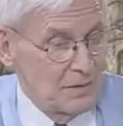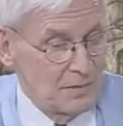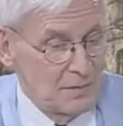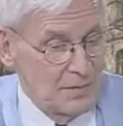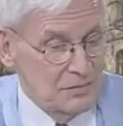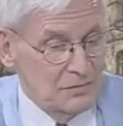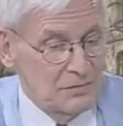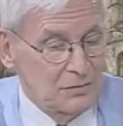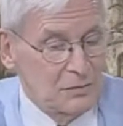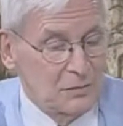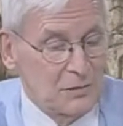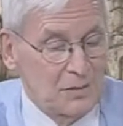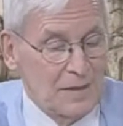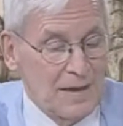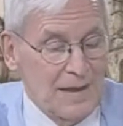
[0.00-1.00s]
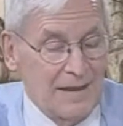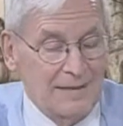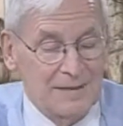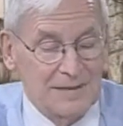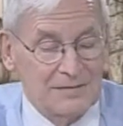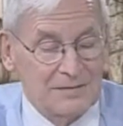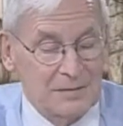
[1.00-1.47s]
I mentioned Doyle
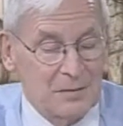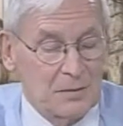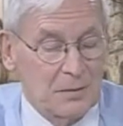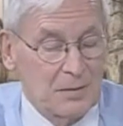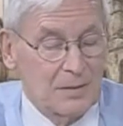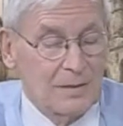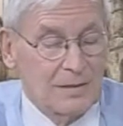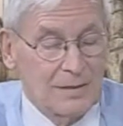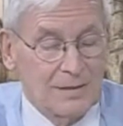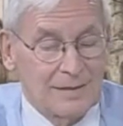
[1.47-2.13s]
Alley. So mm.